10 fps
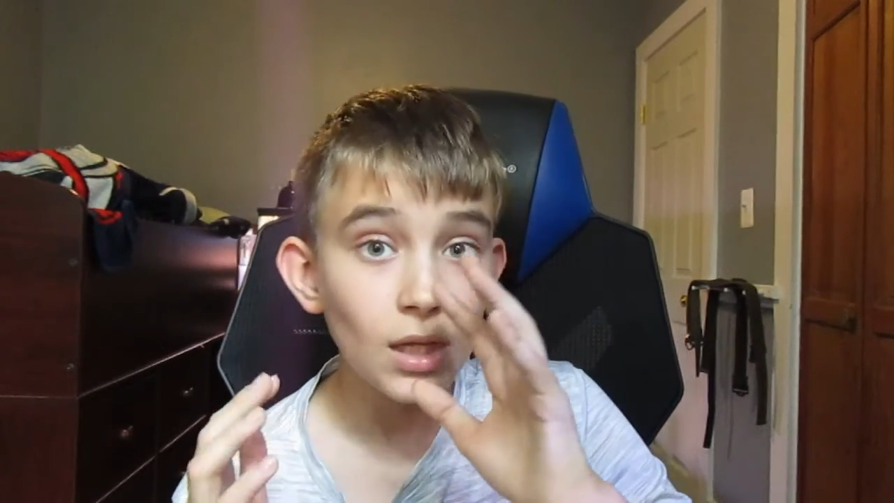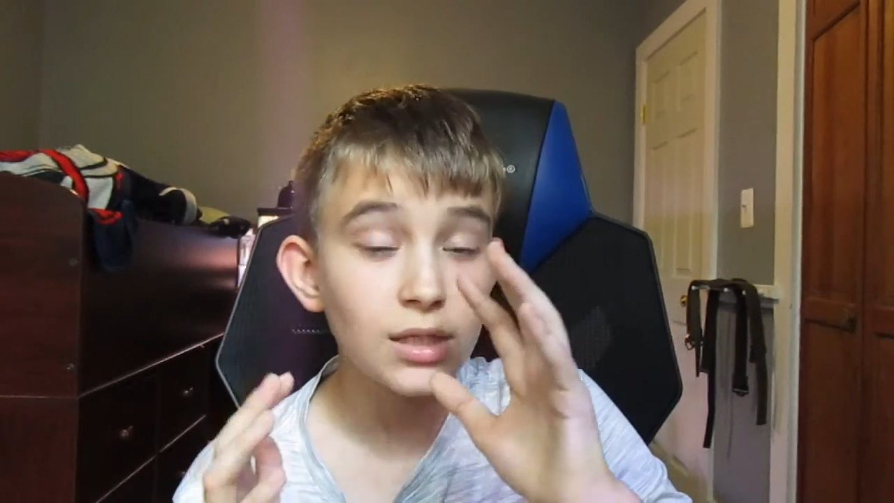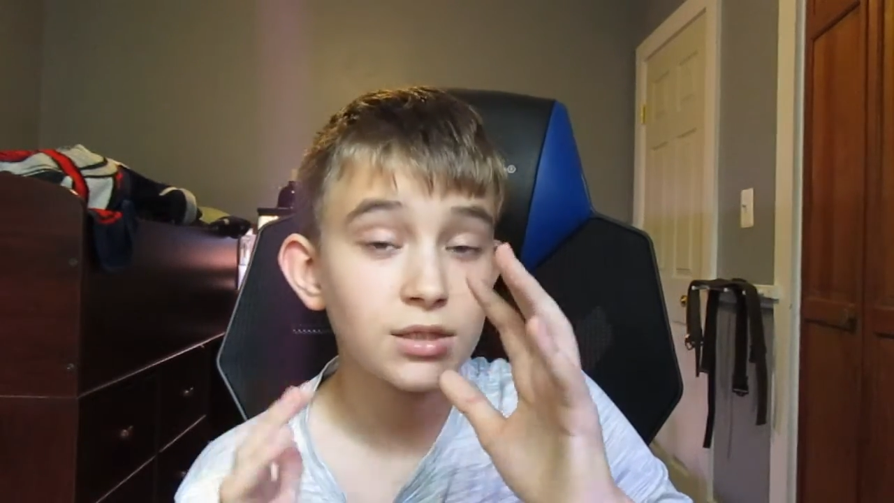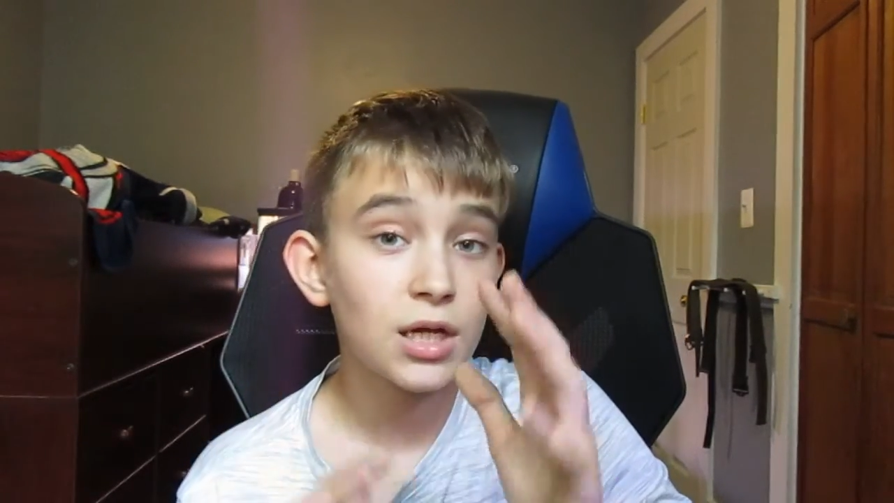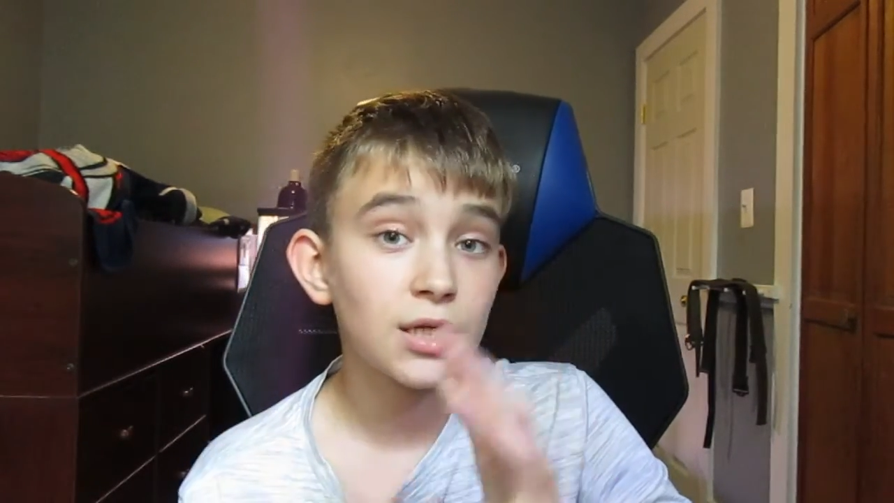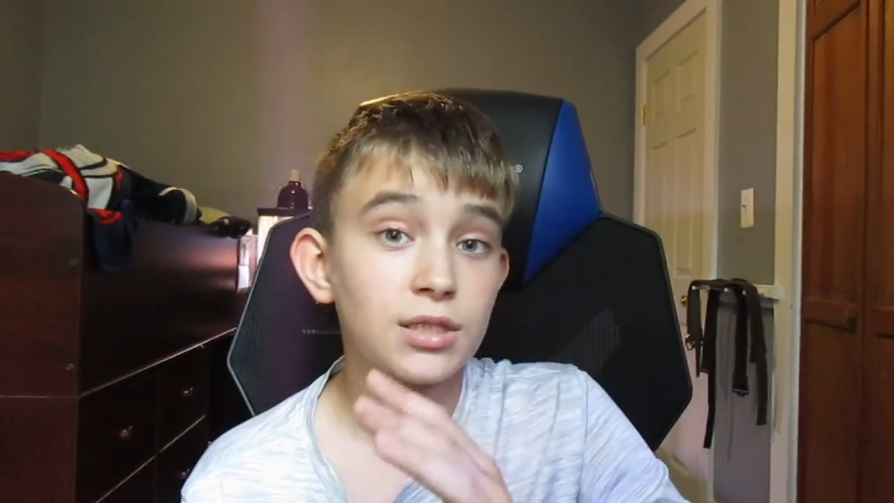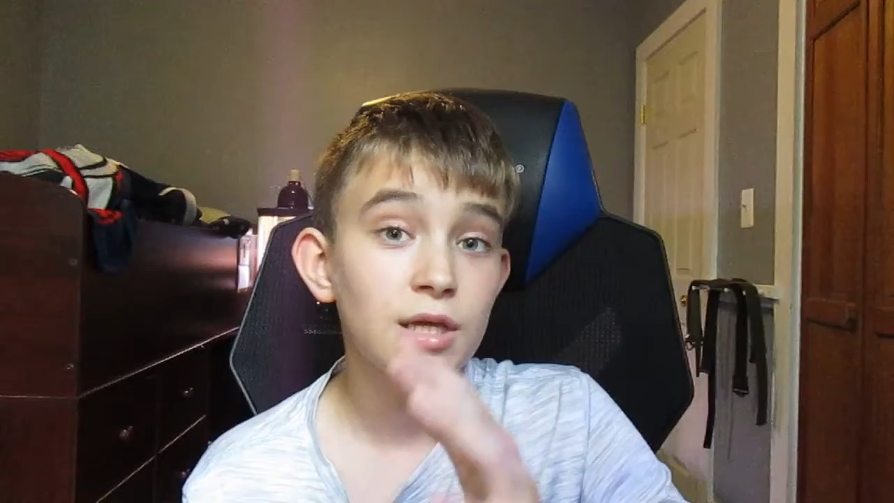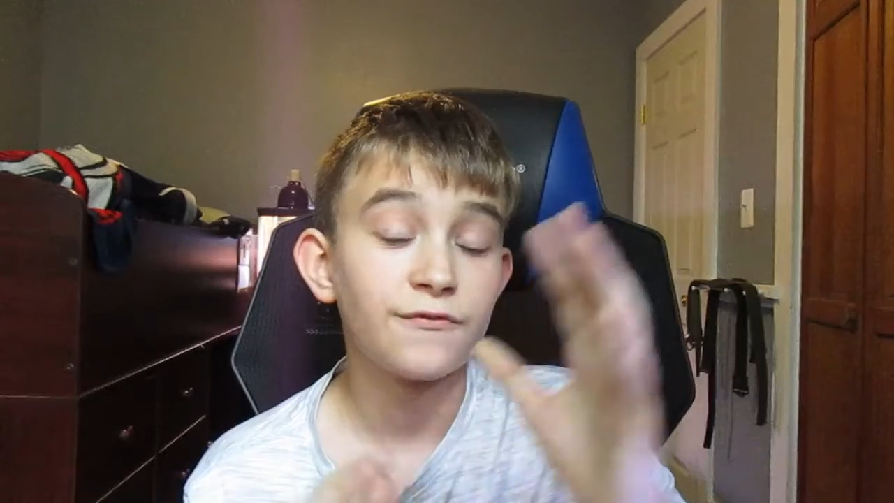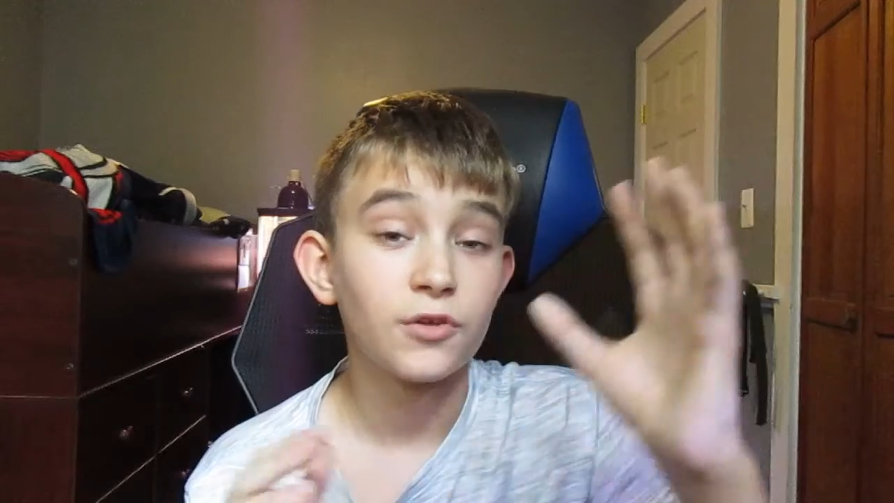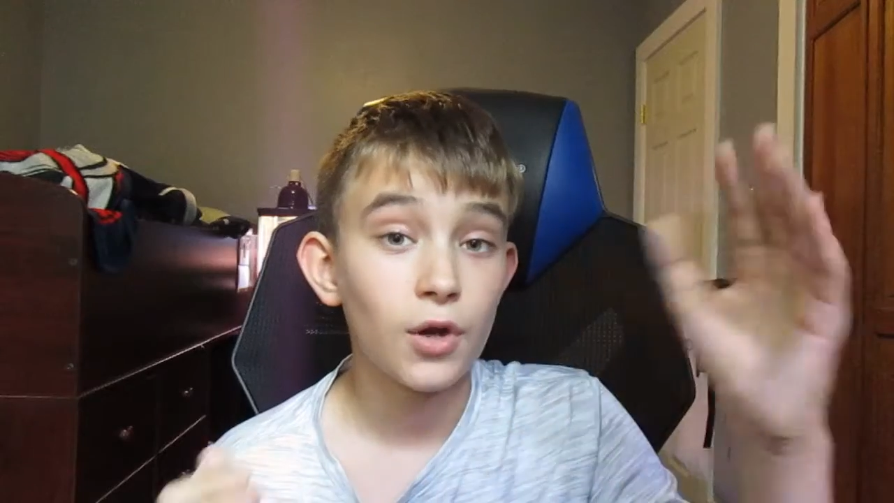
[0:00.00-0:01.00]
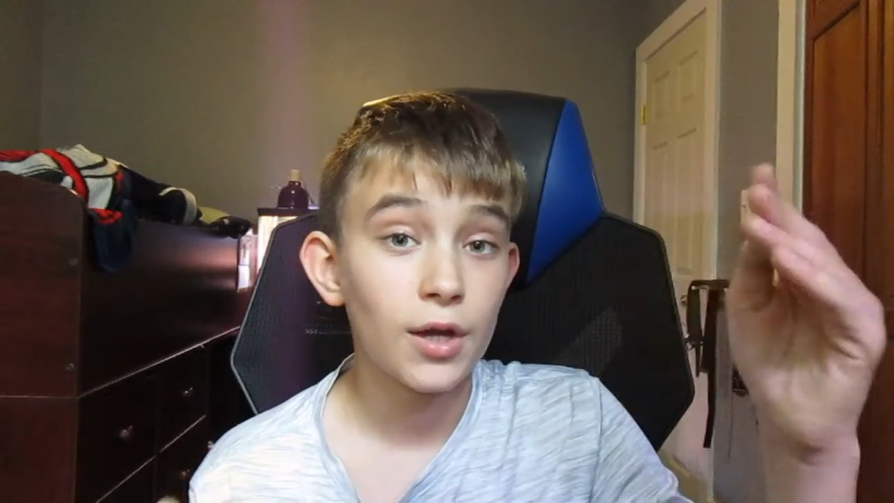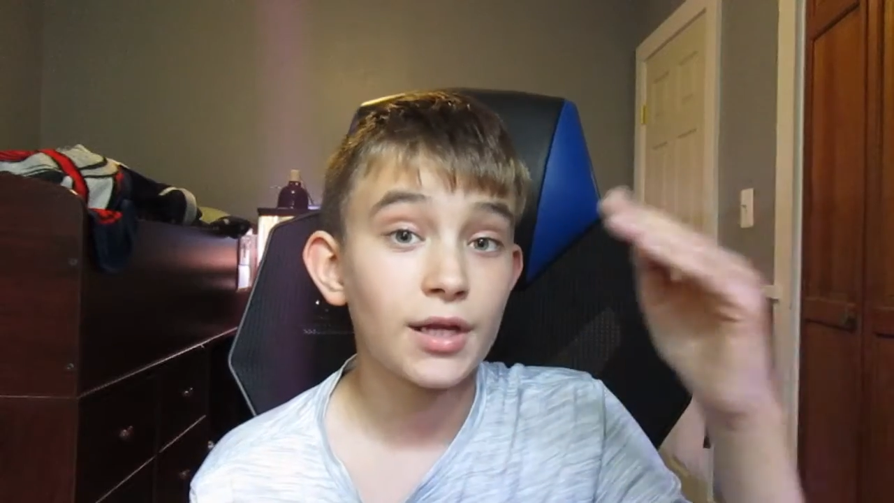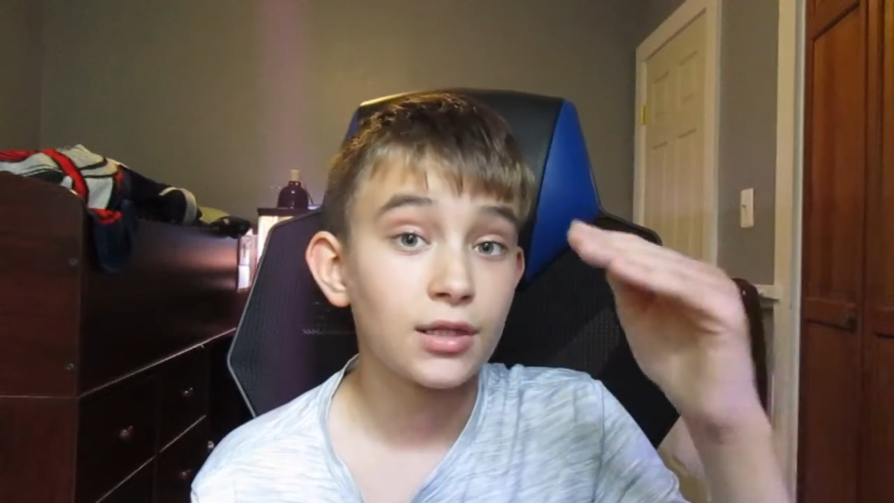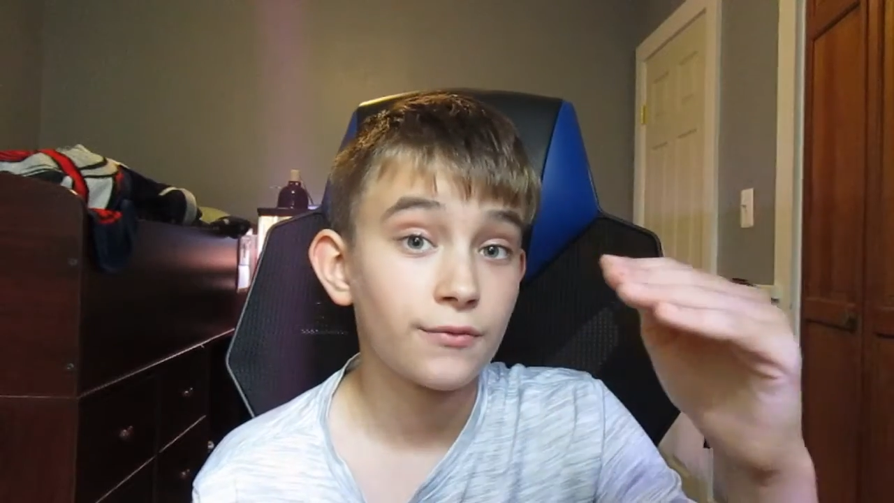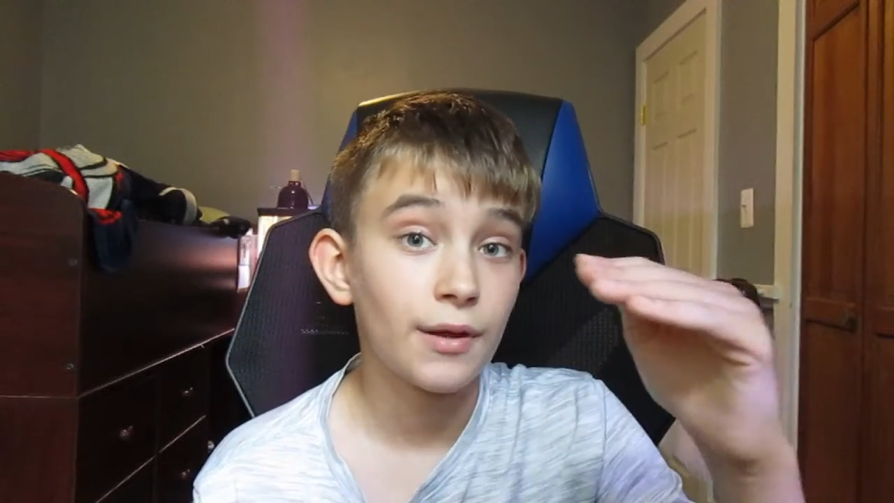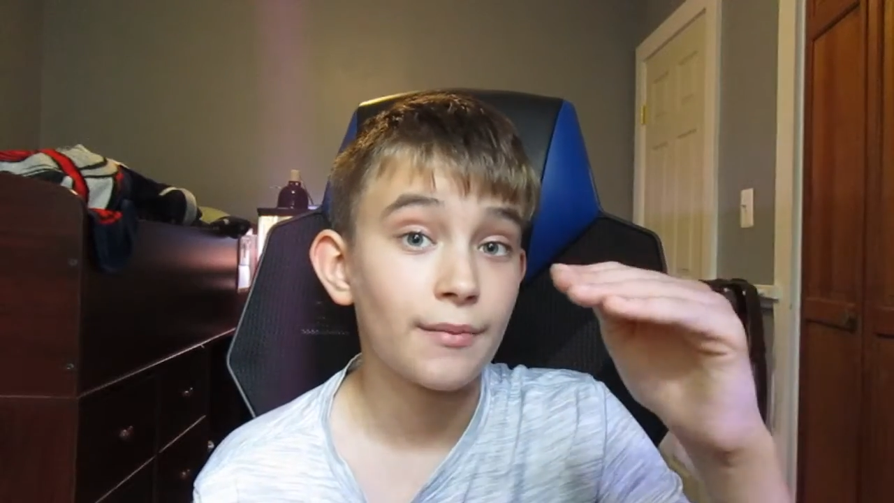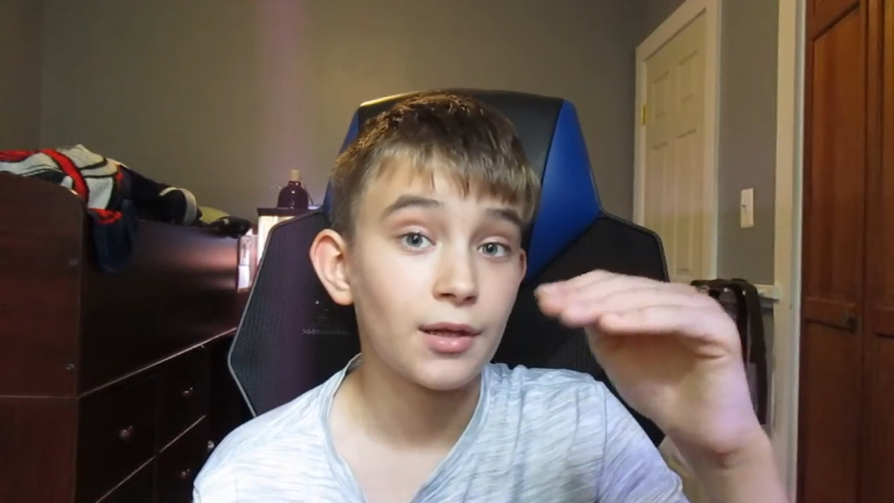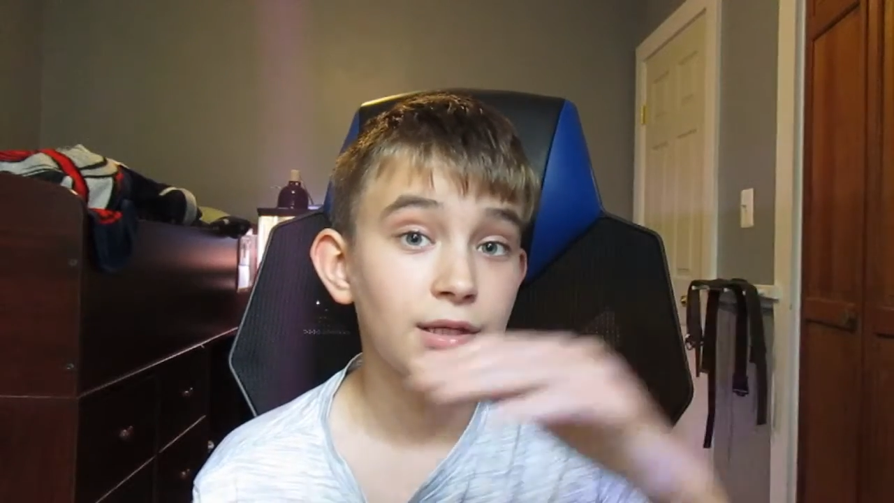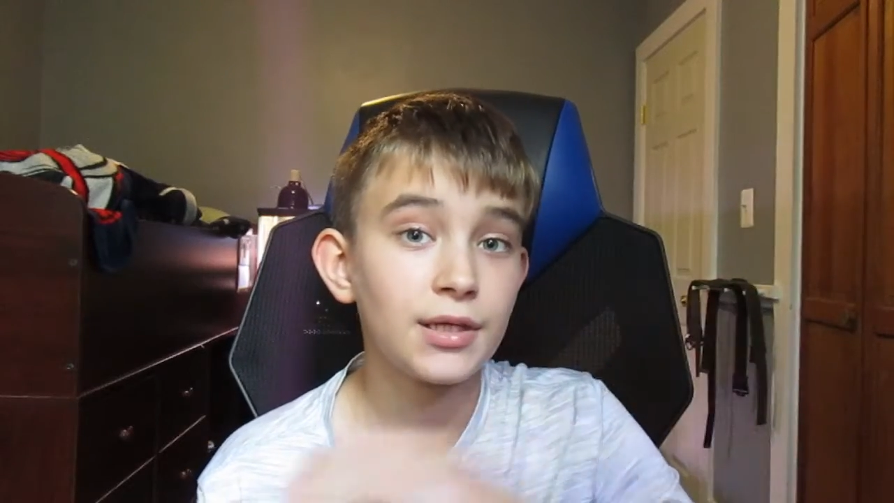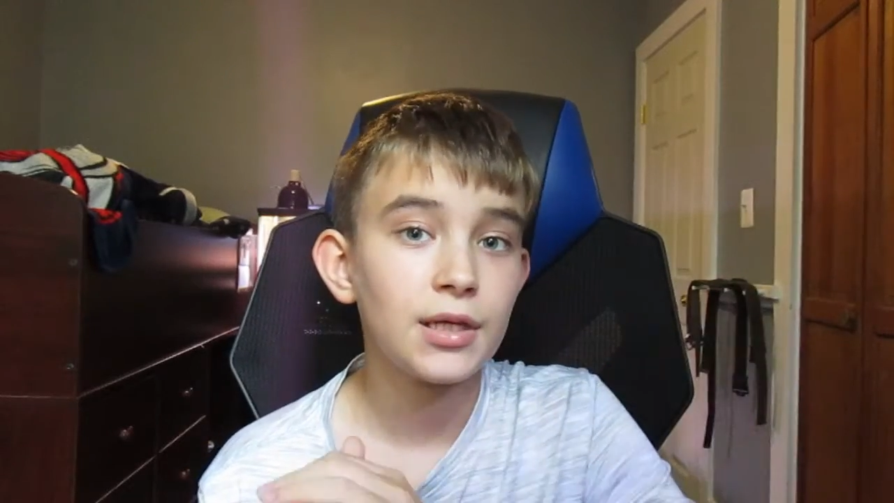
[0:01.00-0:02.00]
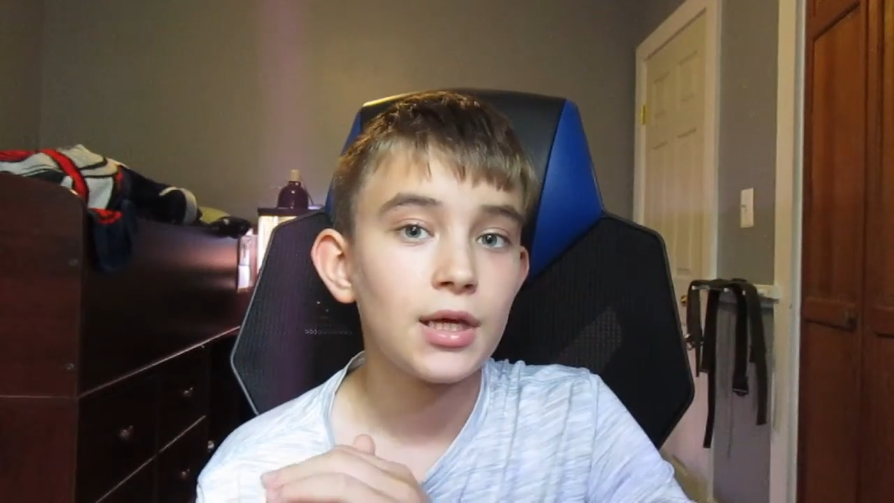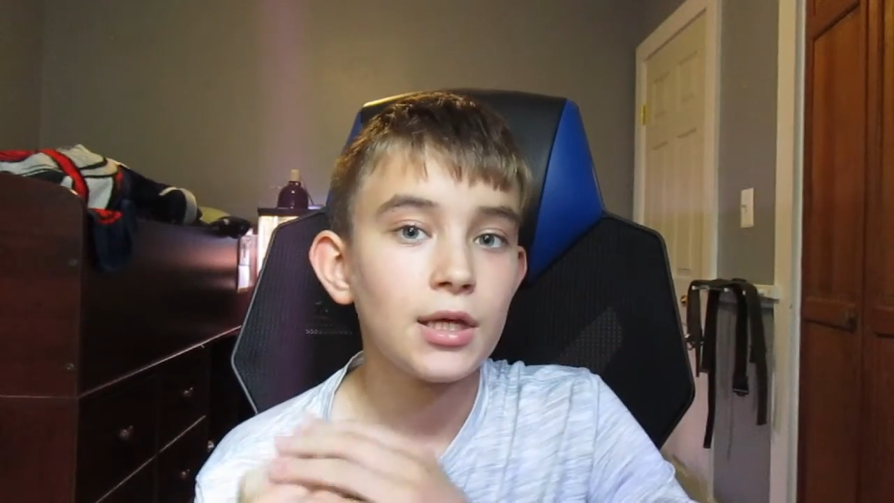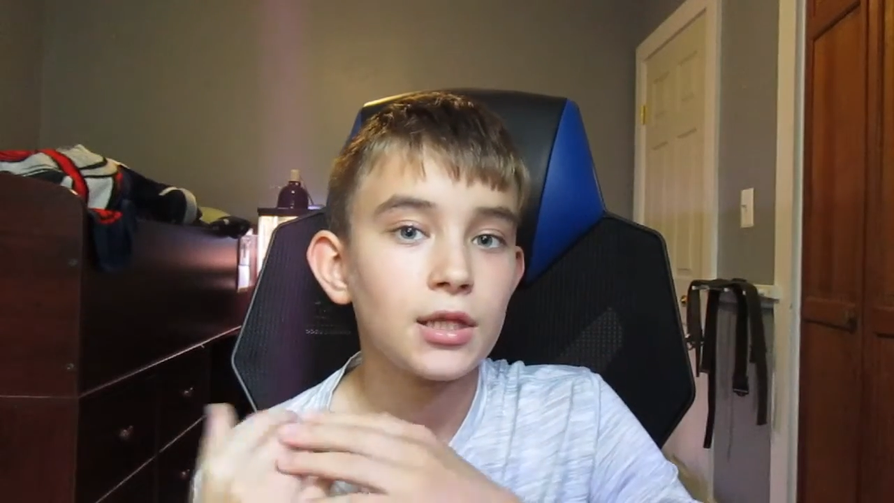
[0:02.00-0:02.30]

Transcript: is because if they're not getting the right amount of heat,